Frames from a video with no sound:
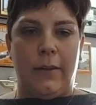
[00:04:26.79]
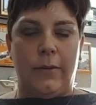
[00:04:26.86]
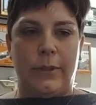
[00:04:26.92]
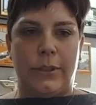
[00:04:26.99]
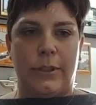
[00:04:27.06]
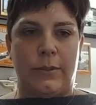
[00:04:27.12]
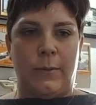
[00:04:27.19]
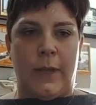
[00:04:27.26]

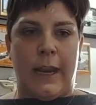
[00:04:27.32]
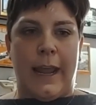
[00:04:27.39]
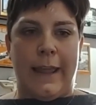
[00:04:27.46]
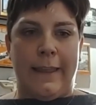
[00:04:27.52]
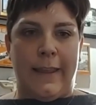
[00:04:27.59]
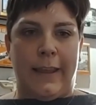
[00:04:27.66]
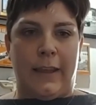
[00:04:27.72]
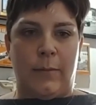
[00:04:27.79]
which is what
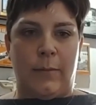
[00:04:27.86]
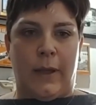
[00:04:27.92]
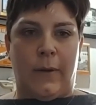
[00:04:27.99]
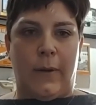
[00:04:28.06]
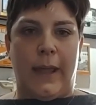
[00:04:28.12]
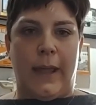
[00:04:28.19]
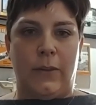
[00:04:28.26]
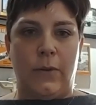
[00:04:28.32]
I like
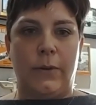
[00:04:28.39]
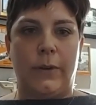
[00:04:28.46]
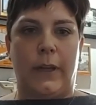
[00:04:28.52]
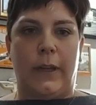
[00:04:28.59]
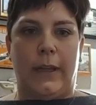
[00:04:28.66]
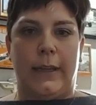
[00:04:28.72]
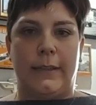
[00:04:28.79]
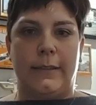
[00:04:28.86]
about
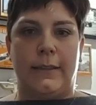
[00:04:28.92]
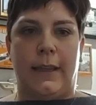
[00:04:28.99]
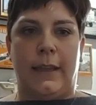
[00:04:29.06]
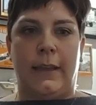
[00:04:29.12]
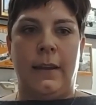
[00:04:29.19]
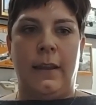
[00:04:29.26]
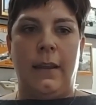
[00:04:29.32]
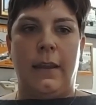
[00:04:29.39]
Iloka, is
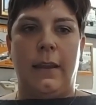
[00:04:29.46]
that,